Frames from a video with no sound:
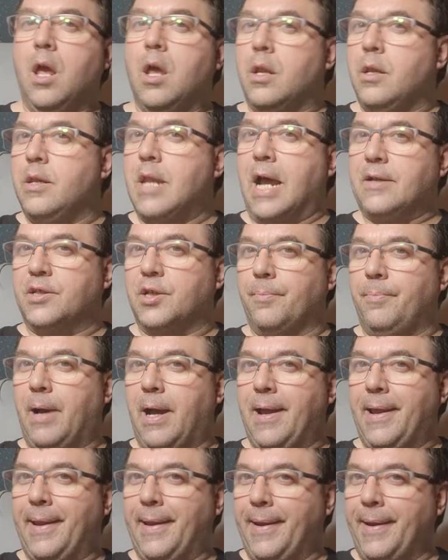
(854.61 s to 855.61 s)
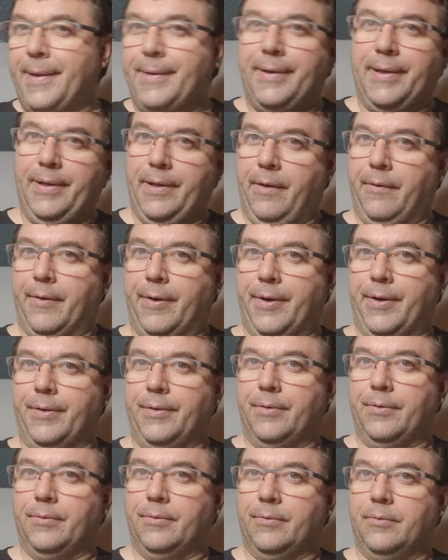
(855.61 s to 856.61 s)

not to buy any yarn.